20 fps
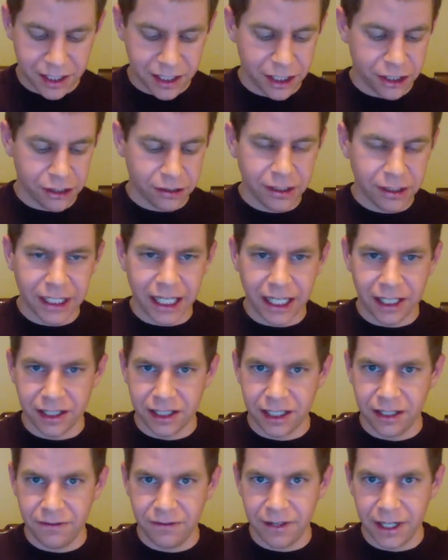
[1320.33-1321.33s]
control dials
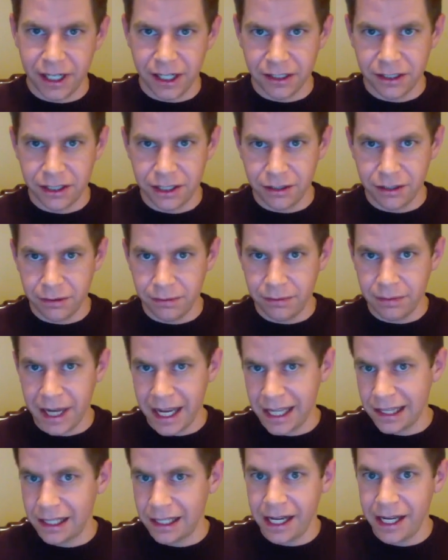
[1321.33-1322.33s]
configured to
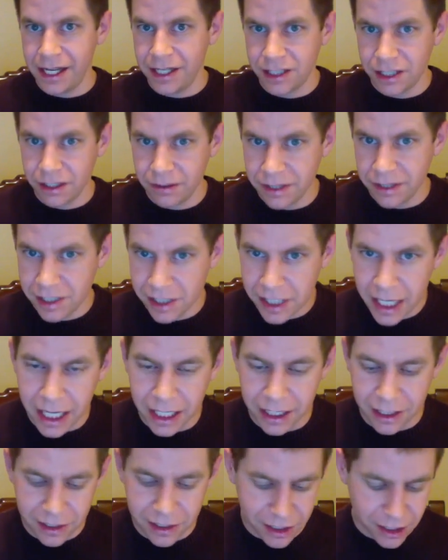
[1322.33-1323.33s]
handle ISO
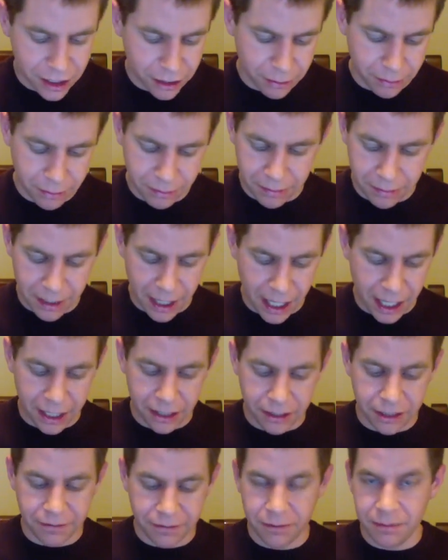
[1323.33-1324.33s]
instead, so I
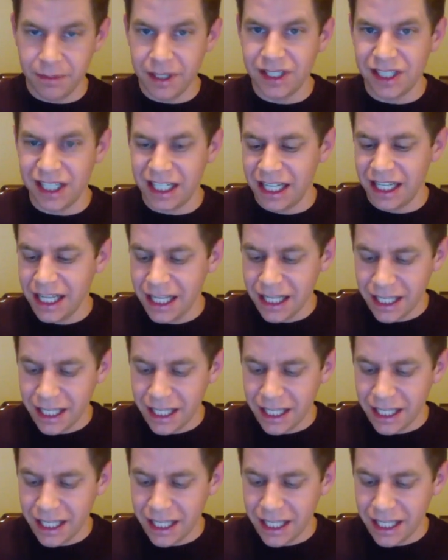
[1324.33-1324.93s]
don't even miss it.